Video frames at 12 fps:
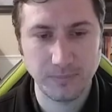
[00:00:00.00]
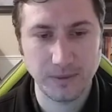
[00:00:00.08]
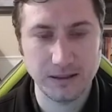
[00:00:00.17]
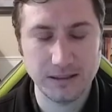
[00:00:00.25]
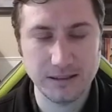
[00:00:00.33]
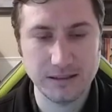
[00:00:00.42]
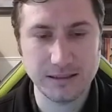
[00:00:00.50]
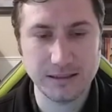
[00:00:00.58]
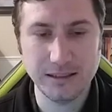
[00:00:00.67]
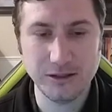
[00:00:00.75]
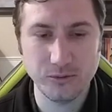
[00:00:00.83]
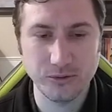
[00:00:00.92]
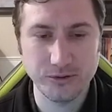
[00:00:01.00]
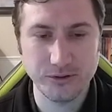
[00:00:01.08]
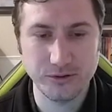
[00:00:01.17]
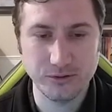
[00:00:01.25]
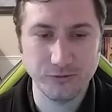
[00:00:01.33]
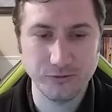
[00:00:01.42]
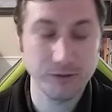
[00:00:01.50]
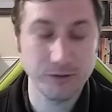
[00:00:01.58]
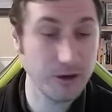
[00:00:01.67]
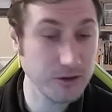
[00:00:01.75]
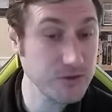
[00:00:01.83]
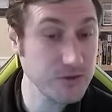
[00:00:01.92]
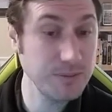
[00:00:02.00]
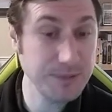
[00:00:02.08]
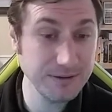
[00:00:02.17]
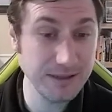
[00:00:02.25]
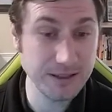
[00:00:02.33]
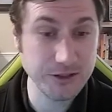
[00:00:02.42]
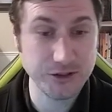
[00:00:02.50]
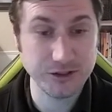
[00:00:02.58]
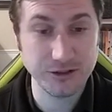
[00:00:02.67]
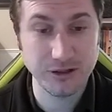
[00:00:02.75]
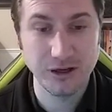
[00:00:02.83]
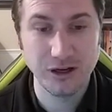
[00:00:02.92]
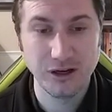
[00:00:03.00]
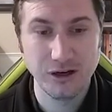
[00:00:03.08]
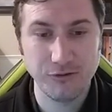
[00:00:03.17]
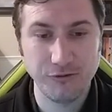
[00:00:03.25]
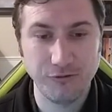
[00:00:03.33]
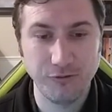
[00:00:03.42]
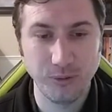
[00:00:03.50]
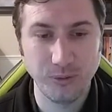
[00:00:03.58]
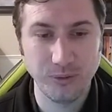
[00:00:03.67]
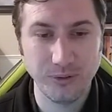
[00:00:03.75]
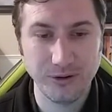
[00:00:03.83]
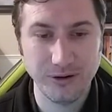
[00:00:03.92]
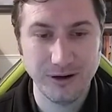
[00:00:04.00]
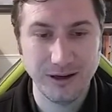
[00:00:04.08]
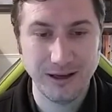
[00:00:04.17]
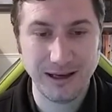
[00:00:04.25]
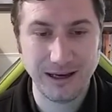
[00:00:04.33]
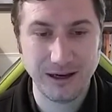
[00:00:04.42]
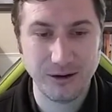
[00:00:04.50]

is equal to, from our simulation, 4 out